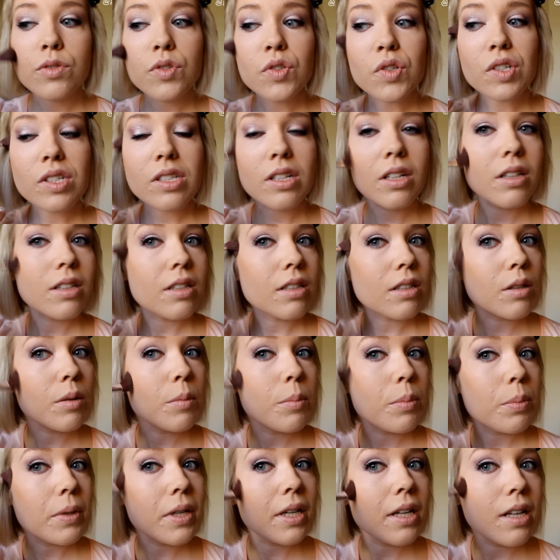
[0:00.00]
Just a
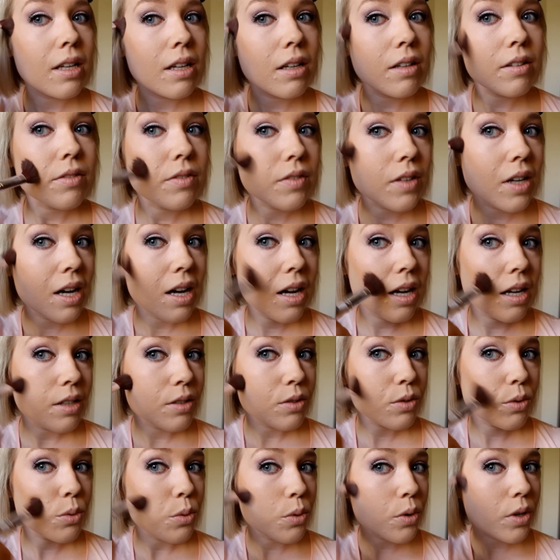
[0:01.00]
little bit of
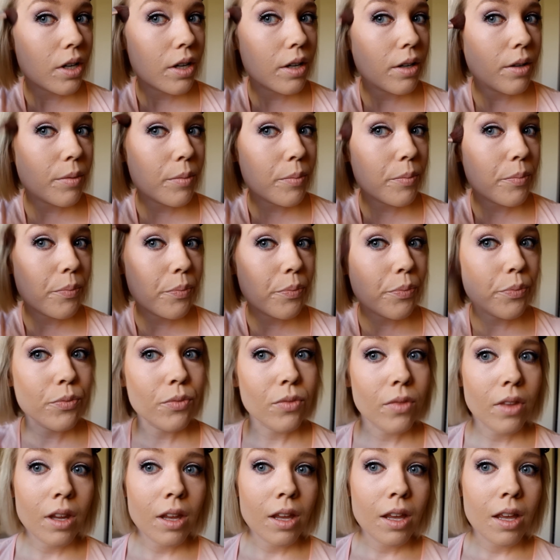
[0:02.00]
contour.
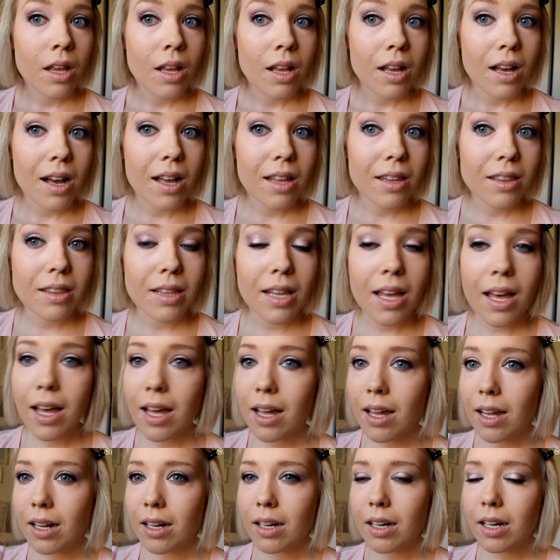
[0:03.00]
And
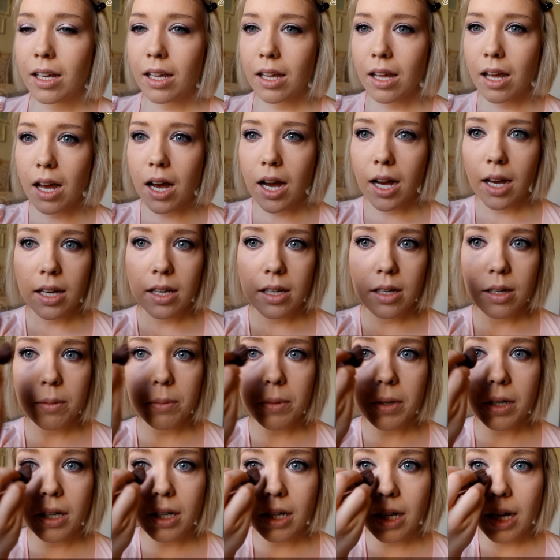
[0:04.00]
then I am
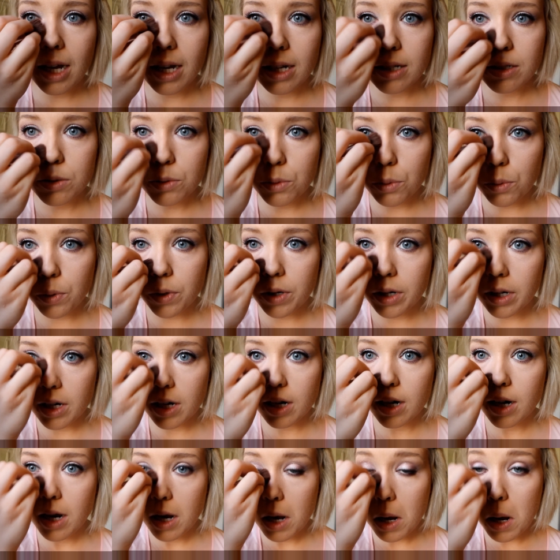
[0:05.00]
going to
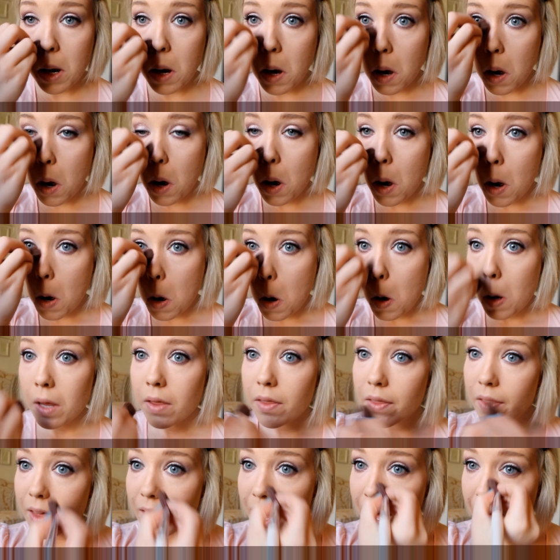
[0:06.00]
contour
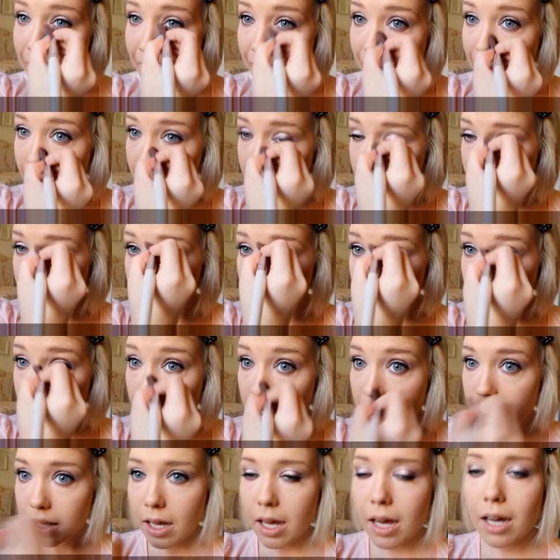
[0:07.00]
the heck
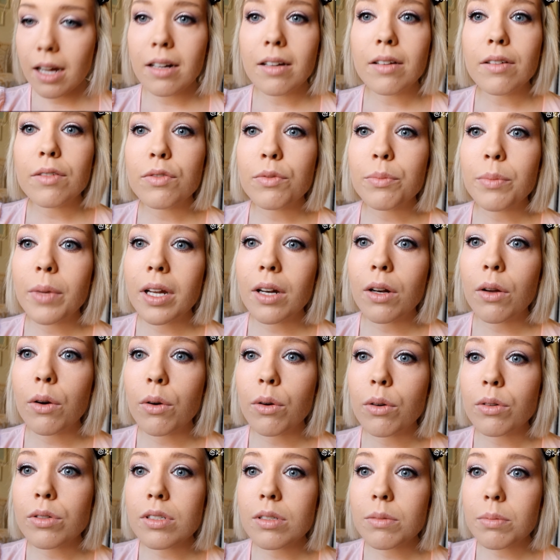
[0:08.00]
out of my
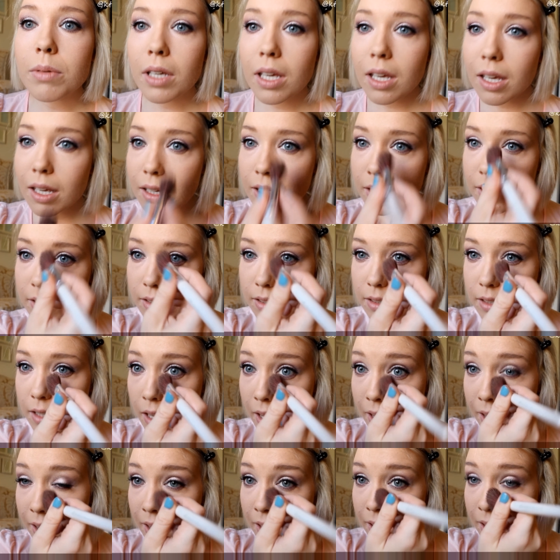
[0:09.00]
nose because
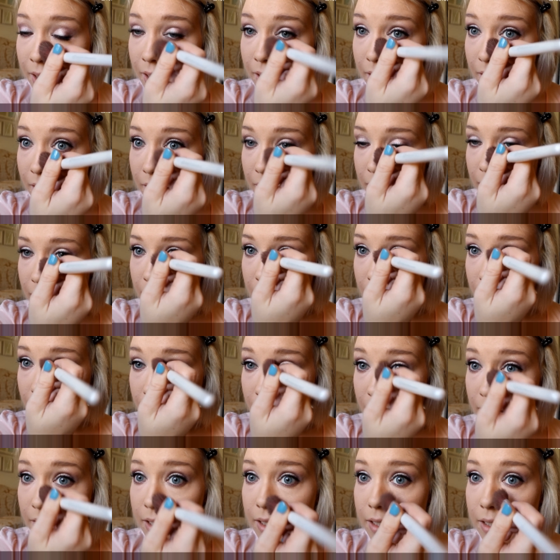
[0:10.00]
it
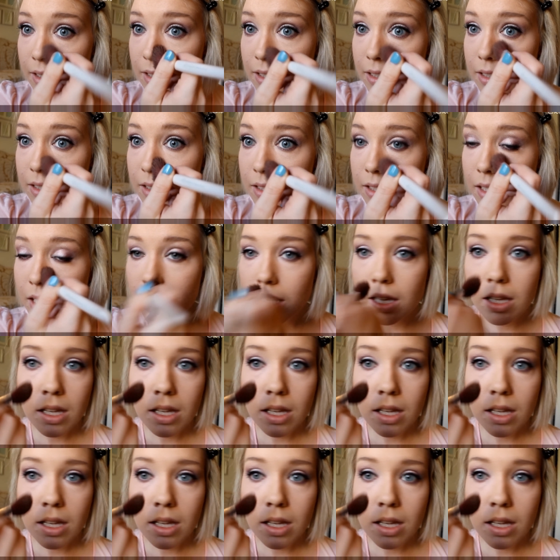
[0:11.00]
is